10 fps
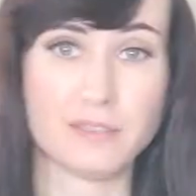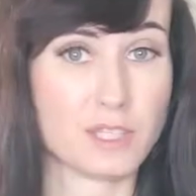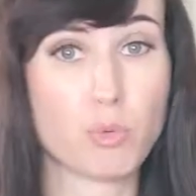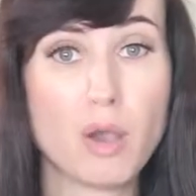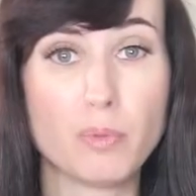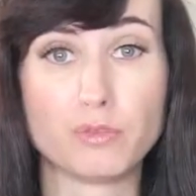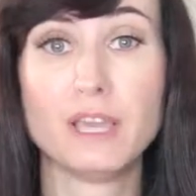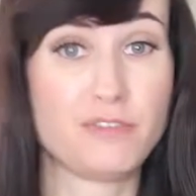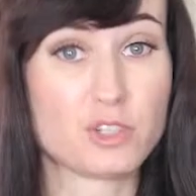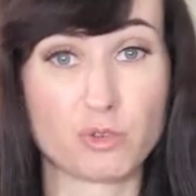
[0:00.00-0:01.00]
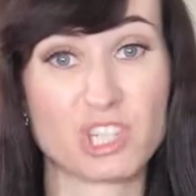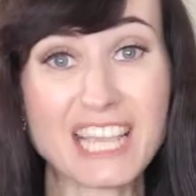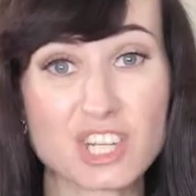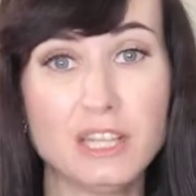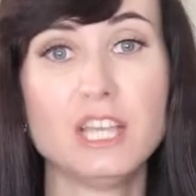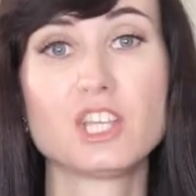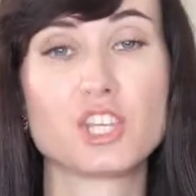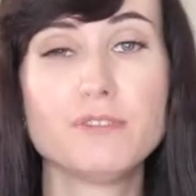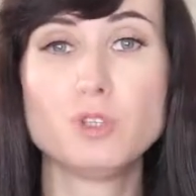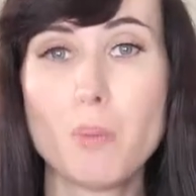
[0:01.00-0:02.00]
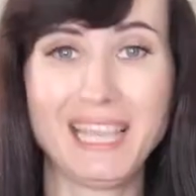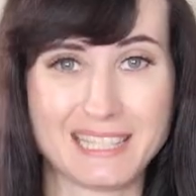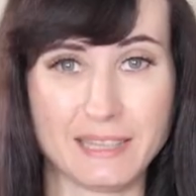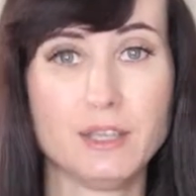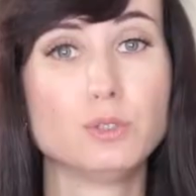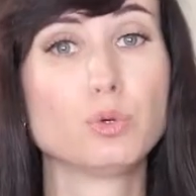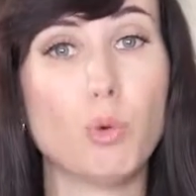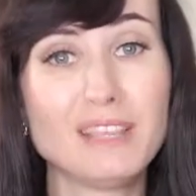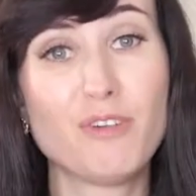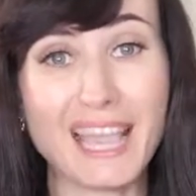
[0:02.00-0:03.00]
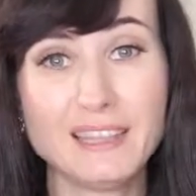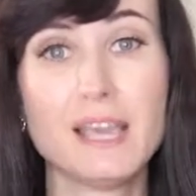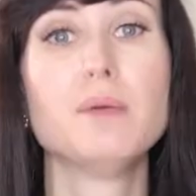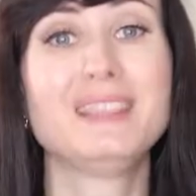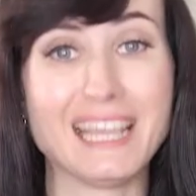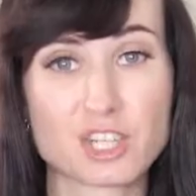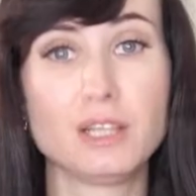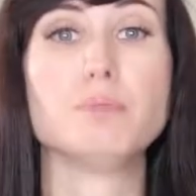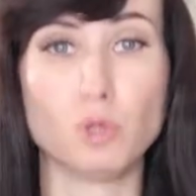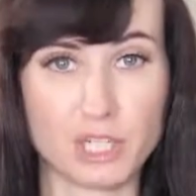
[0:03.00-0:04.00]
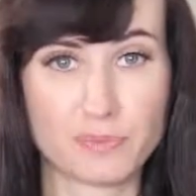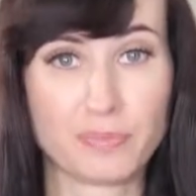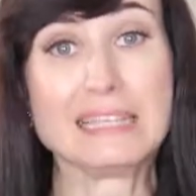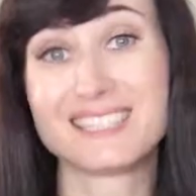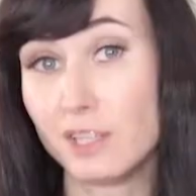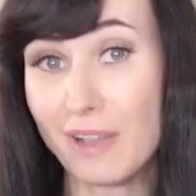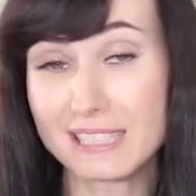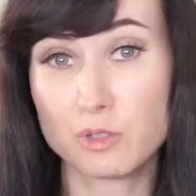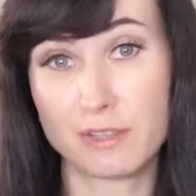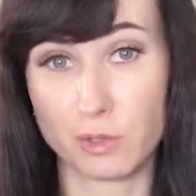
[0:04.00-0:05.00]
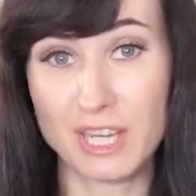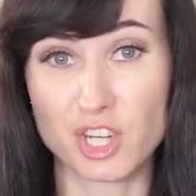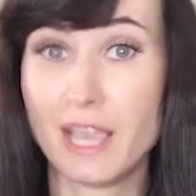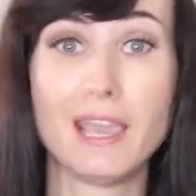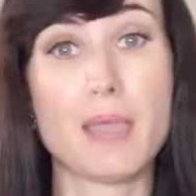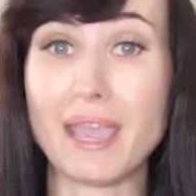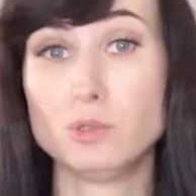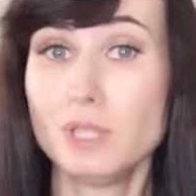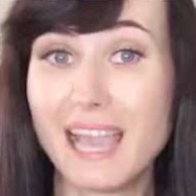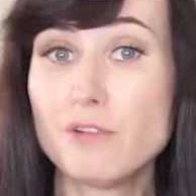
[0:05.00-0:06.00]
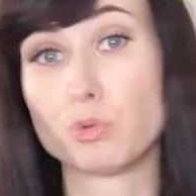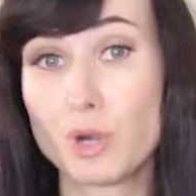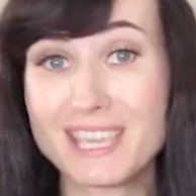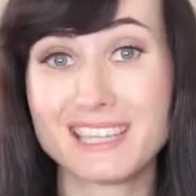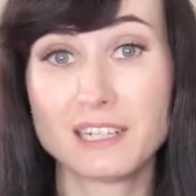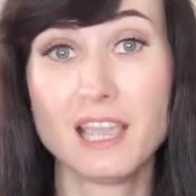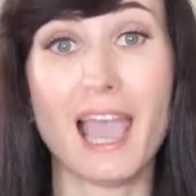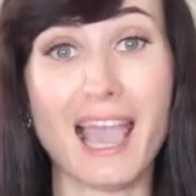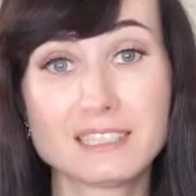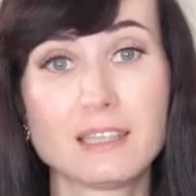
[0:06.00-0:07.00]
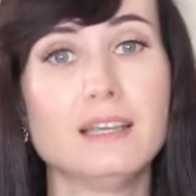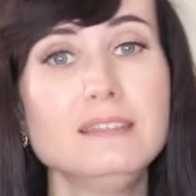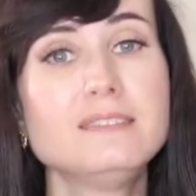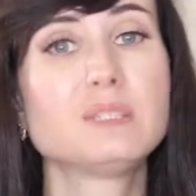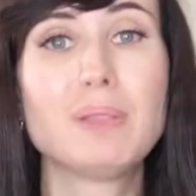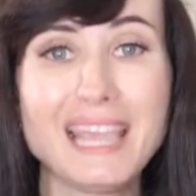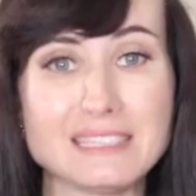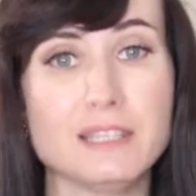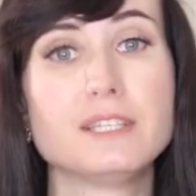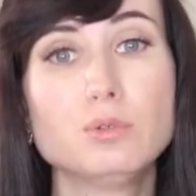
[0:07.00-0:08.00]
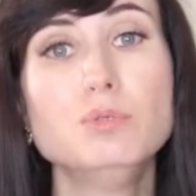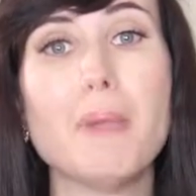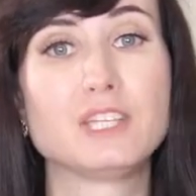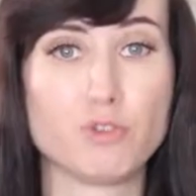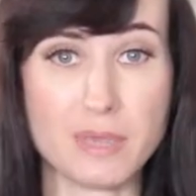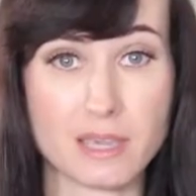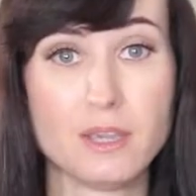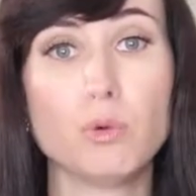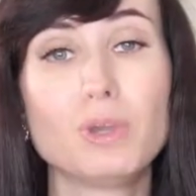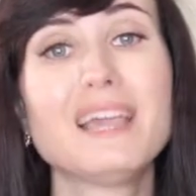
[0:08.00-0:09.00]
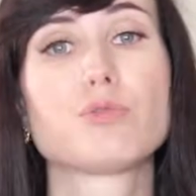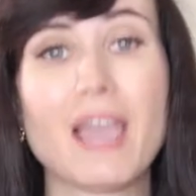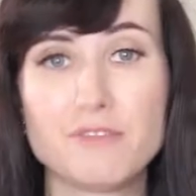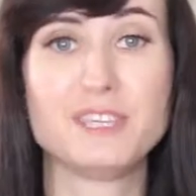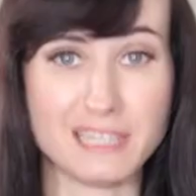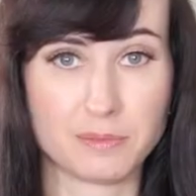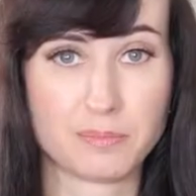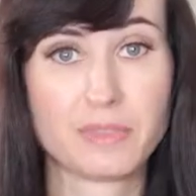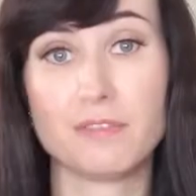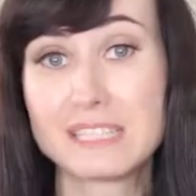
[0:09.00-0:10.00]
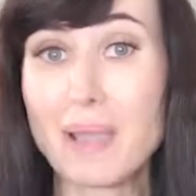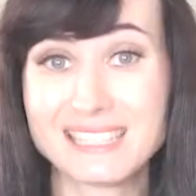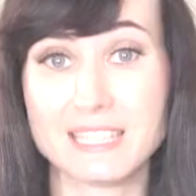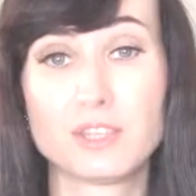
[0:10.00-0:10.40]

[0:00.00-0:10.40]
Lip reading: In the next episode, I'll talk about specific mistakes that heart-centered leaders make when searching for a new job and how to avoid them. Stay tuned!